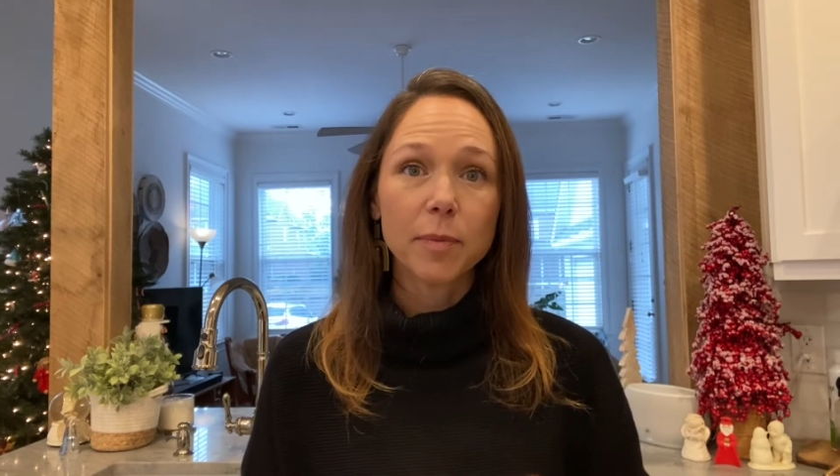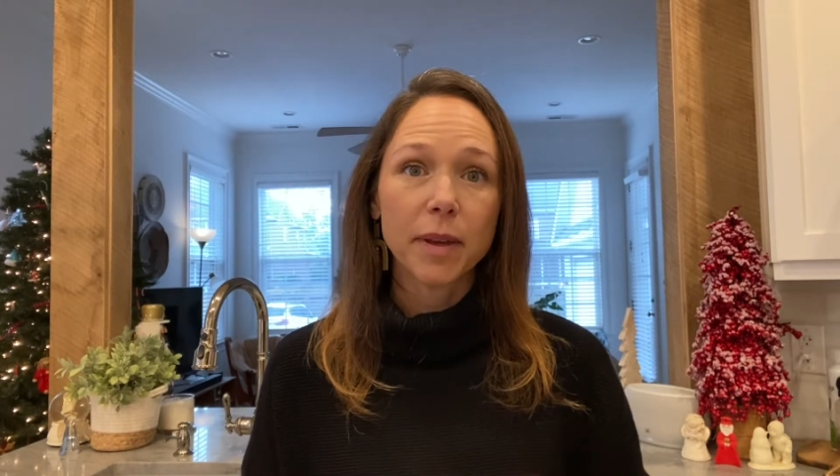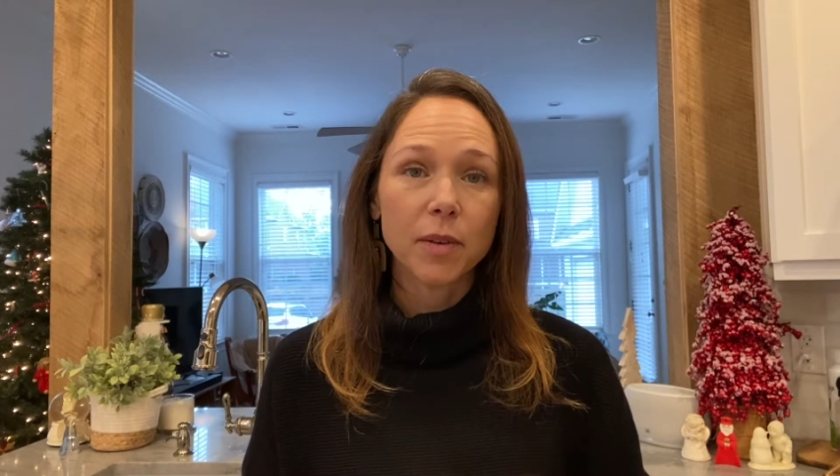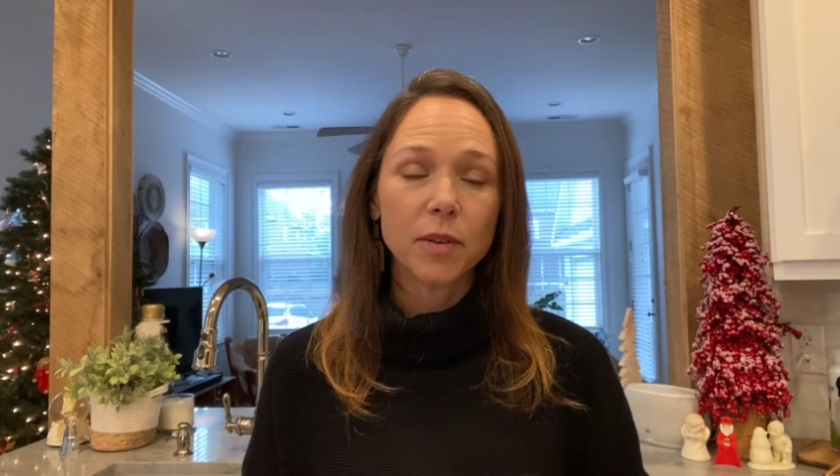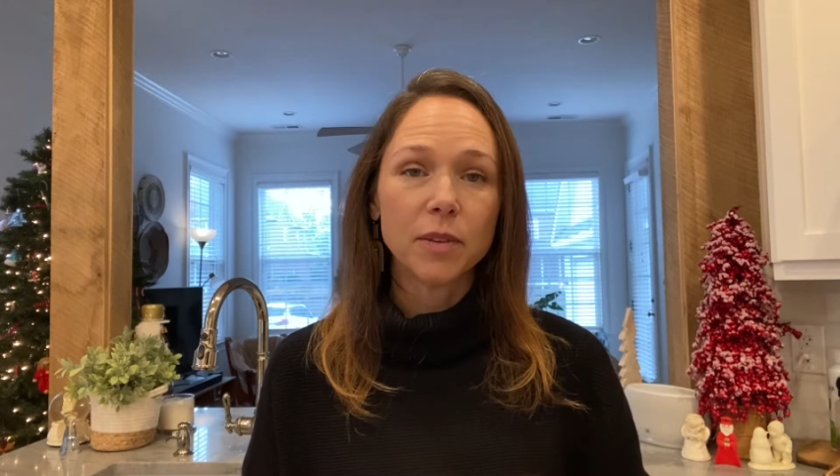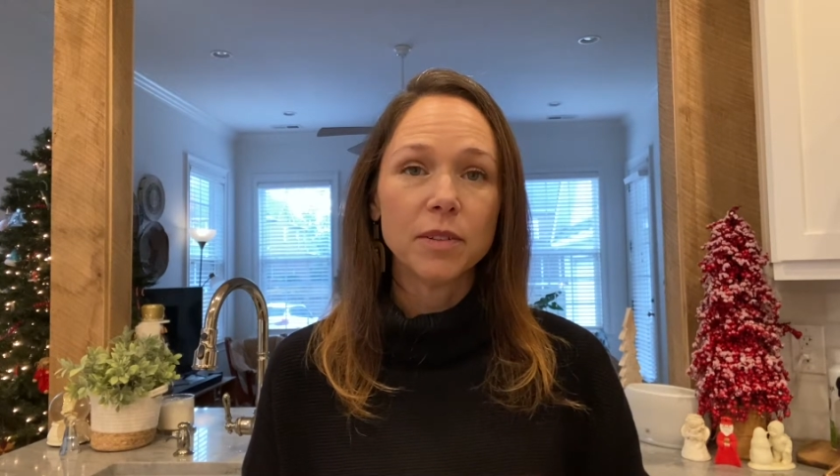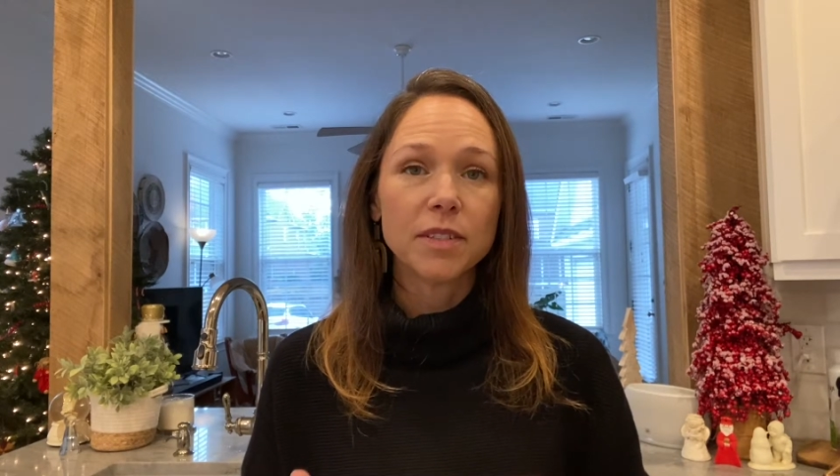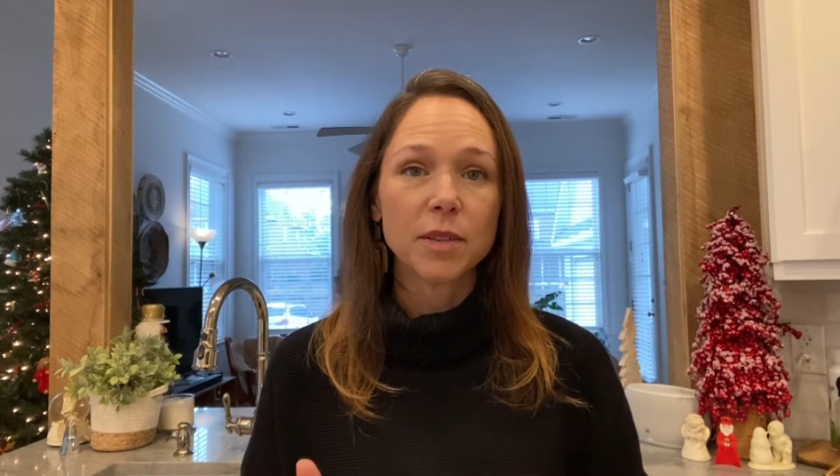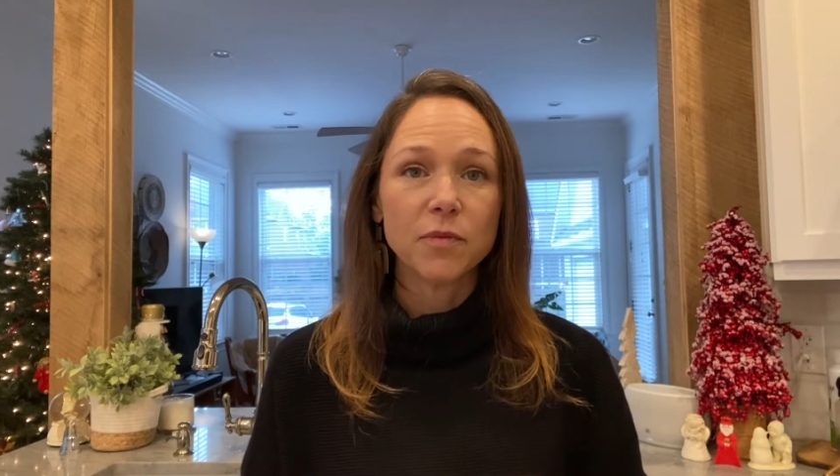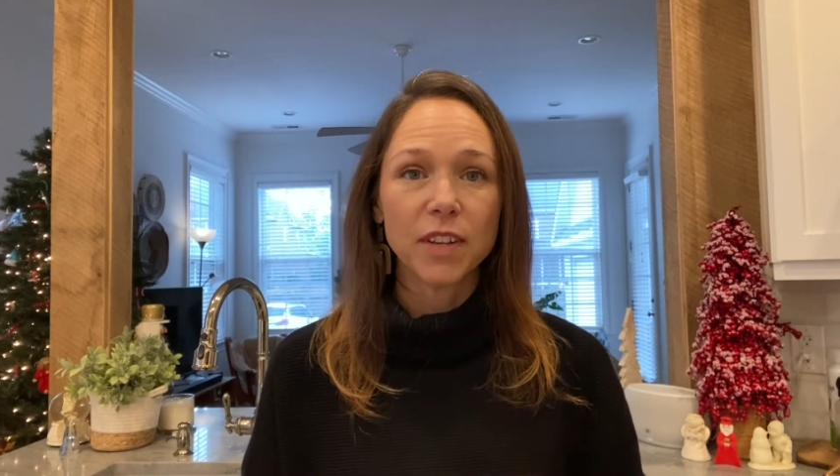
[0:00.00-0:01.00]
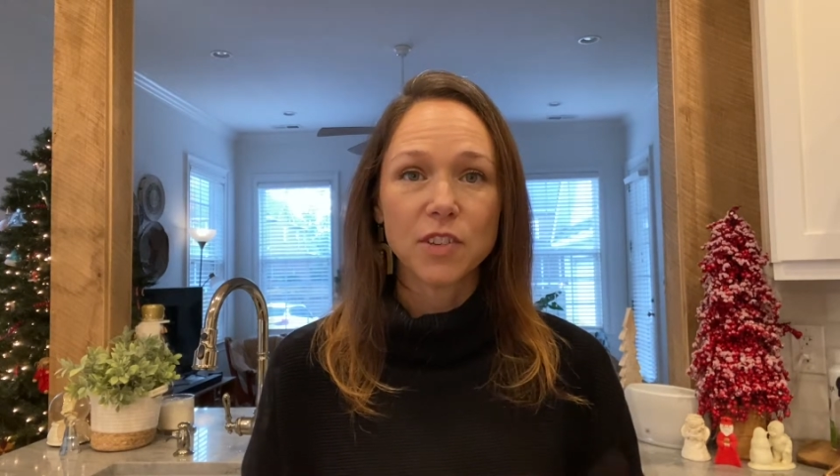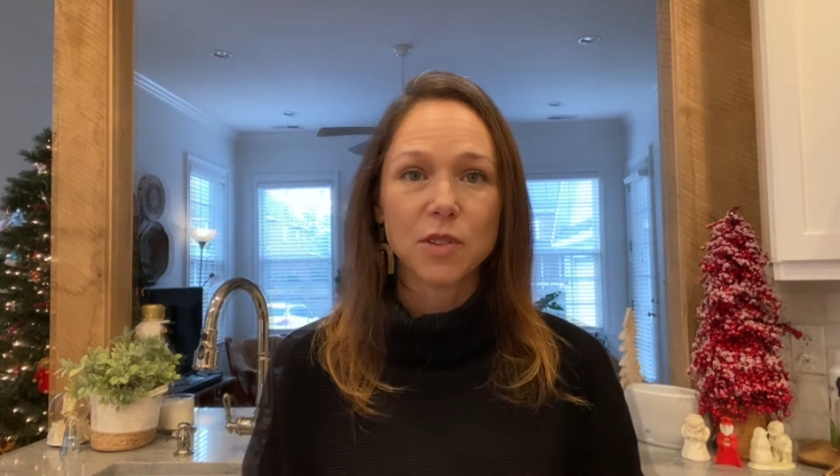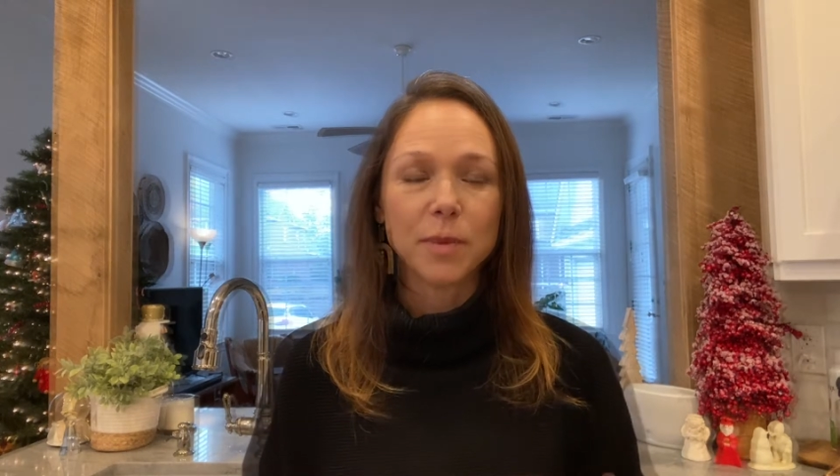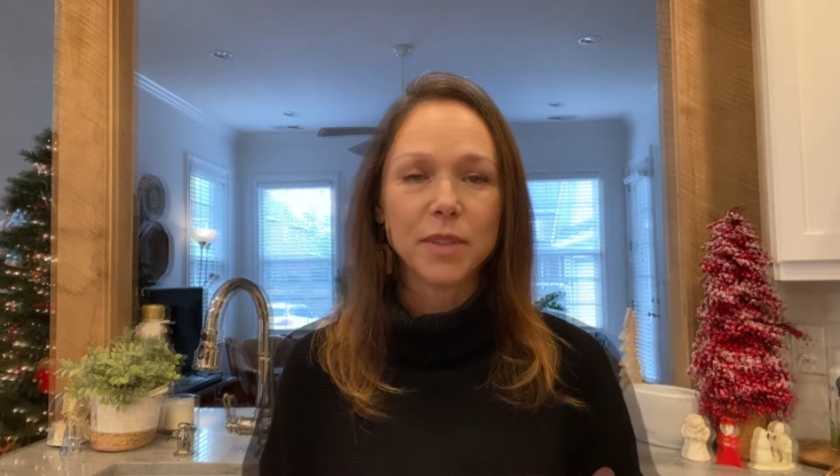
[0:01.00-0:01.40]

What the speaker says: pickle some vegetables.